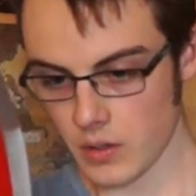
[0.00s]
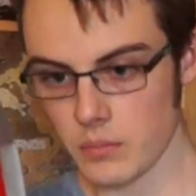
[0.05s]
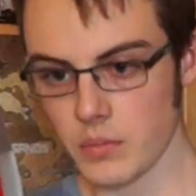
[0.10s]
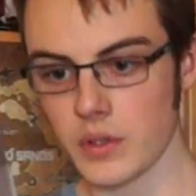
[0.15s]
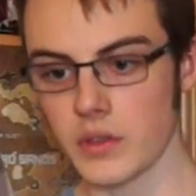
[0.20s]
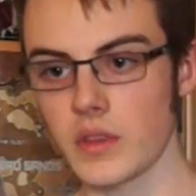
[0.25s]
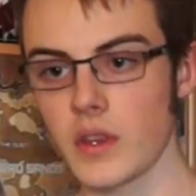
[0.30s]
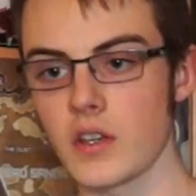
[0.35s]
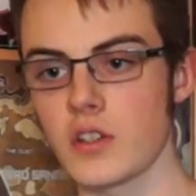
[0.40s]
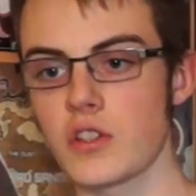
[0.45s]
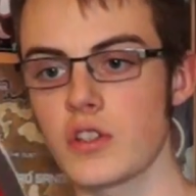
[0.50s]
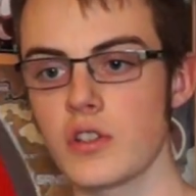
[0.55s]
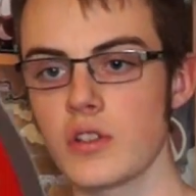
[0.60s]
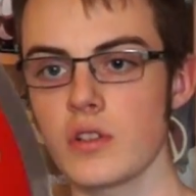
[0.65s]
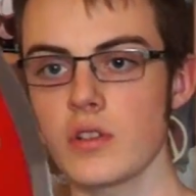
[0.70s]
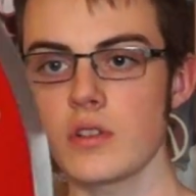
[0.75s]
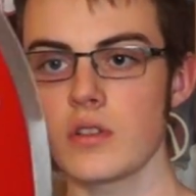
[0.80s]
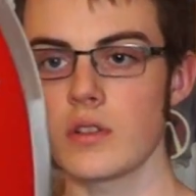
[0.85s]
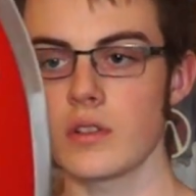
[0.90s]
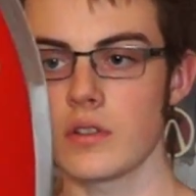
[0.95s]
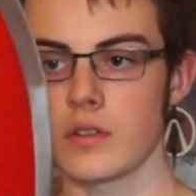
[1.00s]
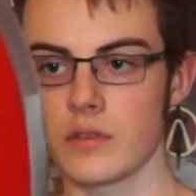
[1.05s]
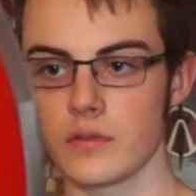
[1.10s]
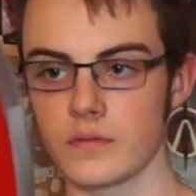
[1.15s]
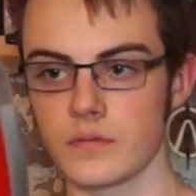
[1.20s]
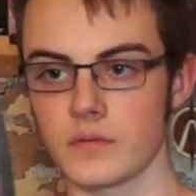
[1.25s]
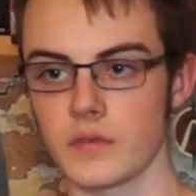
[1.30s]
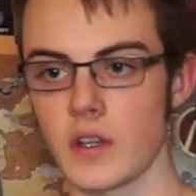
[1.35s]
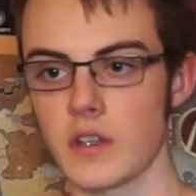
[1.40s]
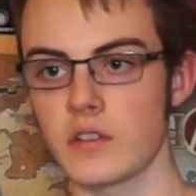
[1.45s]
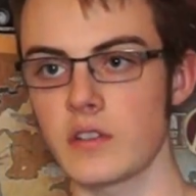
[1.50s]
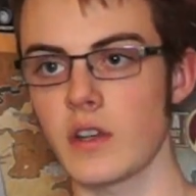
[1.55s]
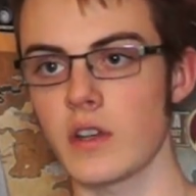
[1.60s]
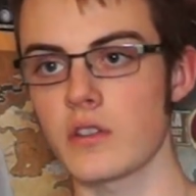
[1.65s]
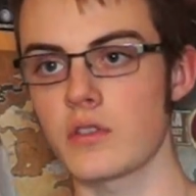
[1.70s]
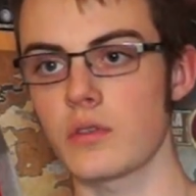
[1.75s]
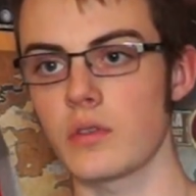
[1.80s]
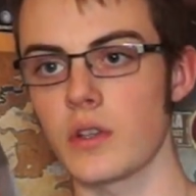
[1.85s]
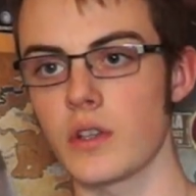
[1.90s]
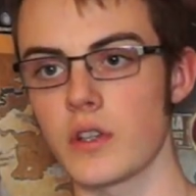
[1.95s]
But they should
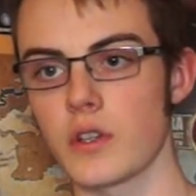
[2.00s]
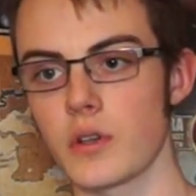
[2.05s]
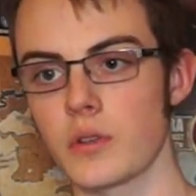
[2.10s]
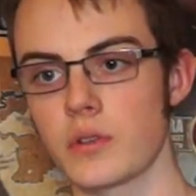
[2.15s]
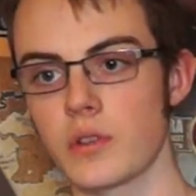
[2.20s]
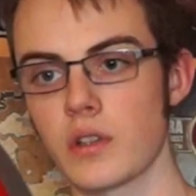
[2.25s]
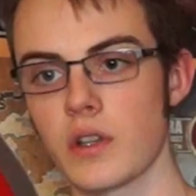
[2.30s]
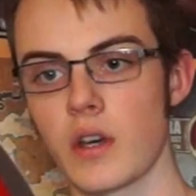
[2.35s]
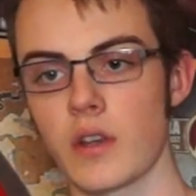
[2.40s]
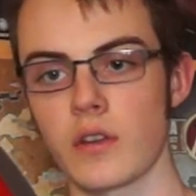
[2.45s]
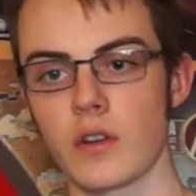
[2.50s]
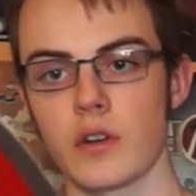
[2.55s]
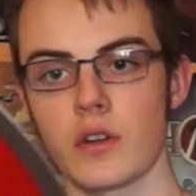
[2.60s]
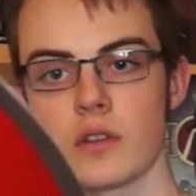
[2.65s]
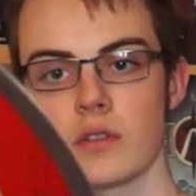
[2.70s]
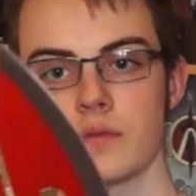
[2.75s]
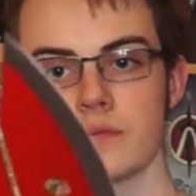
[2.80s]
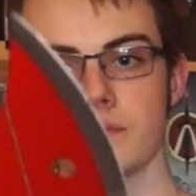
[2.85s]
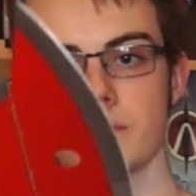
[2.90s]
essentially go together